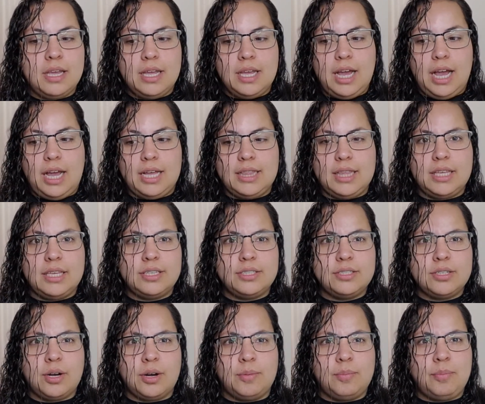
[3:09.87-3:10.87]
I think he's
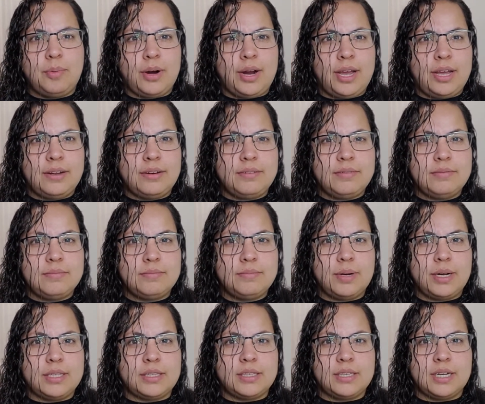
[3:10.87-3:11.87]
called Brett
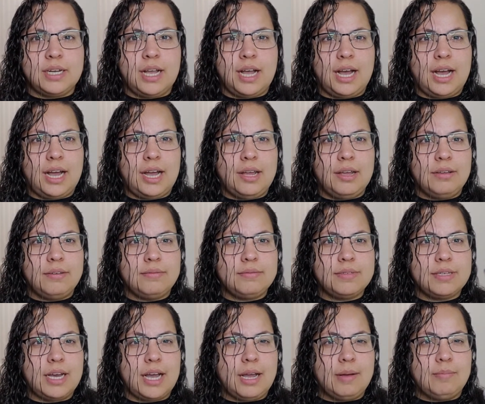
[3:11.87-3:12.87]
the guy
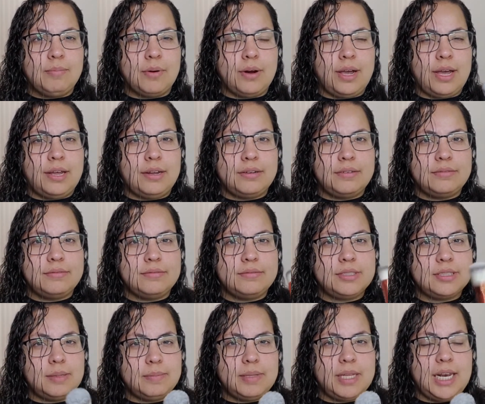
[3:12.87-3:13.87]
Brett,
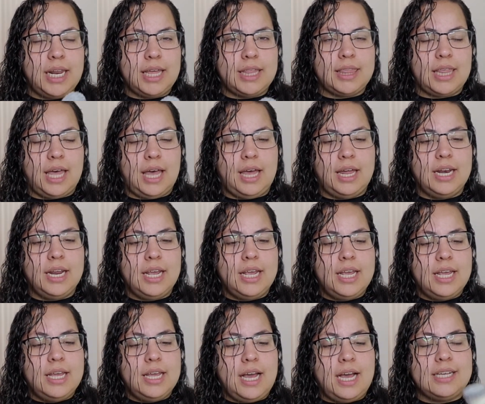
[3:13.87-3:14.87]
something like that.
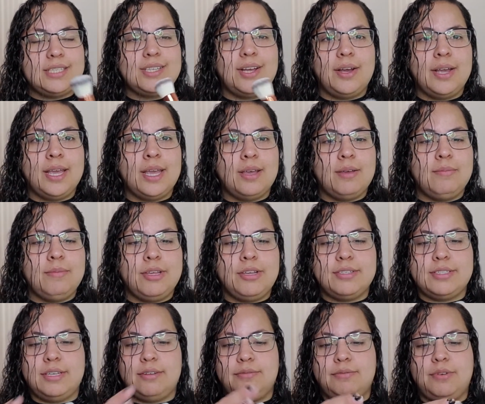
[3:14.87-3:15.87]
I saw him
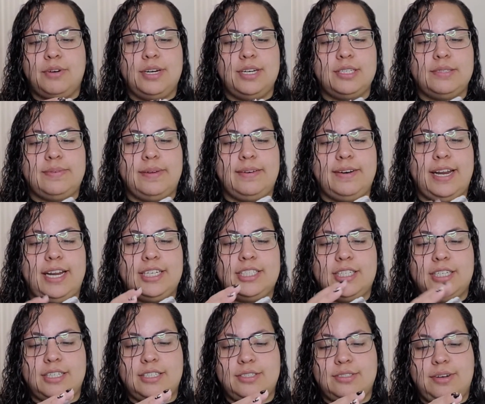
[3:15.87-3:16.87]
use it for his
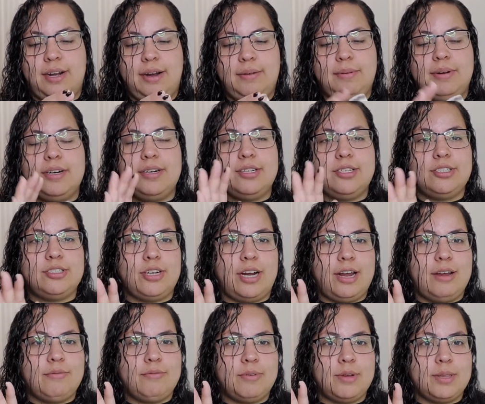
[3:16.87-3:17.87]
foundation, so I wanted to try
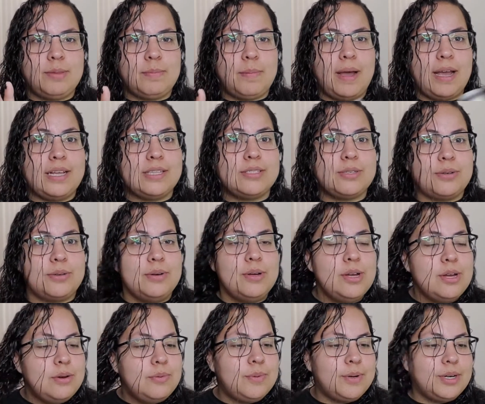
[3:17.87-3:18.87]
it with mine. So
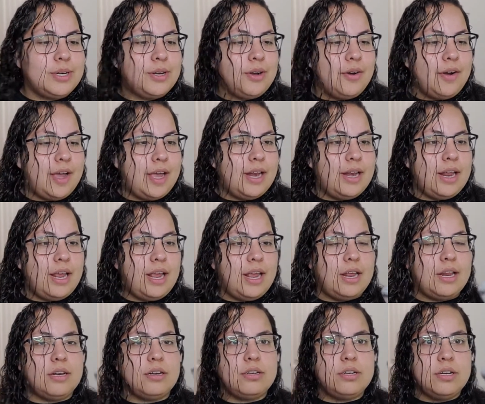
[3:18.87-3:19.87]
we're gonna go ahead and